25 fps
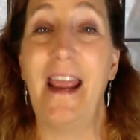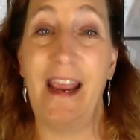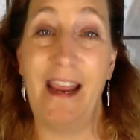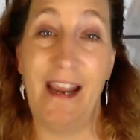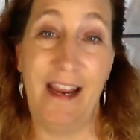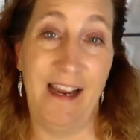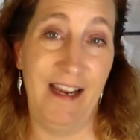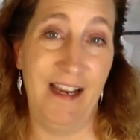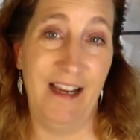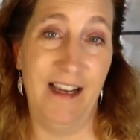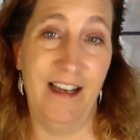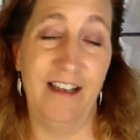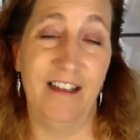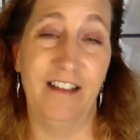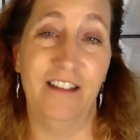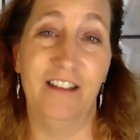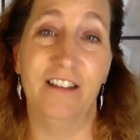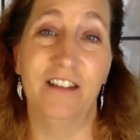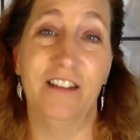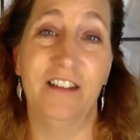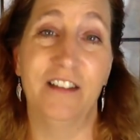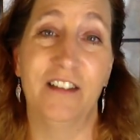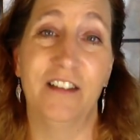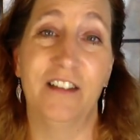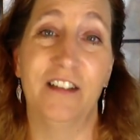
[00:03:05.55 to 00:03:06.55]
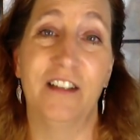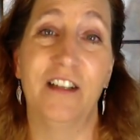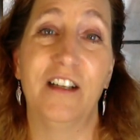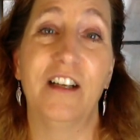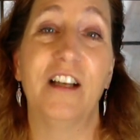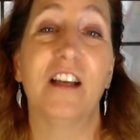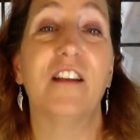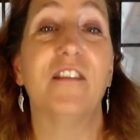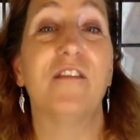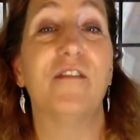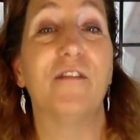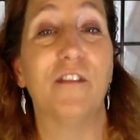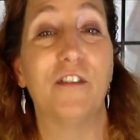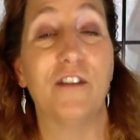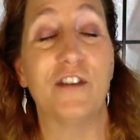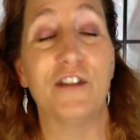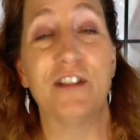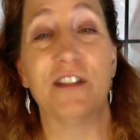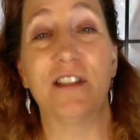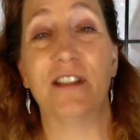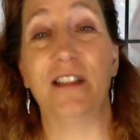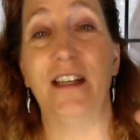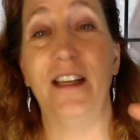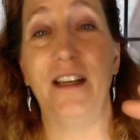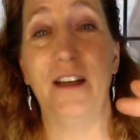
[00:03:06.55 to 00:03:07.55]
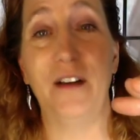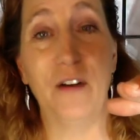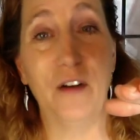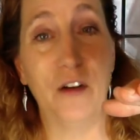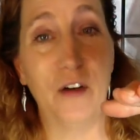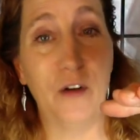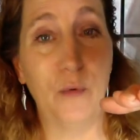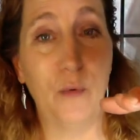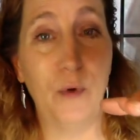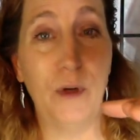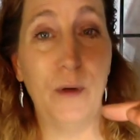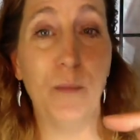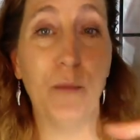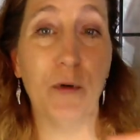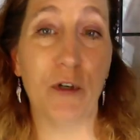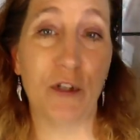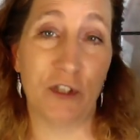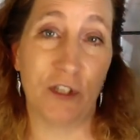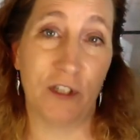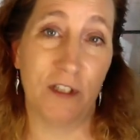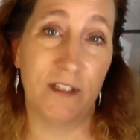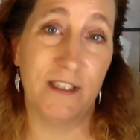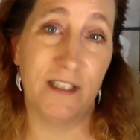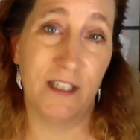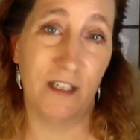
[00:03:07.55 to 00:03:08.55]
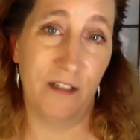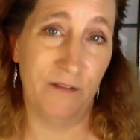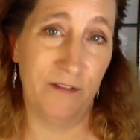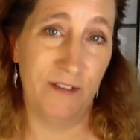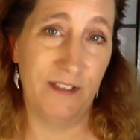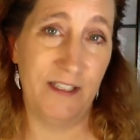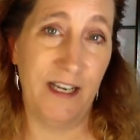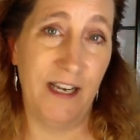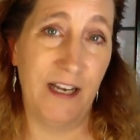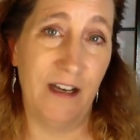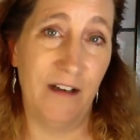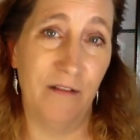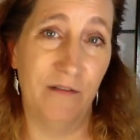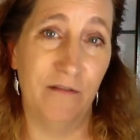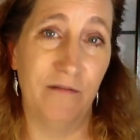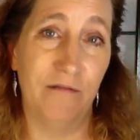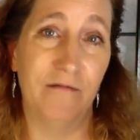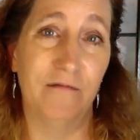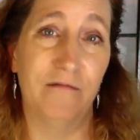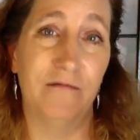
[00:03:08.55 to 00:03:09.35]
And conversely, we push ourselves down.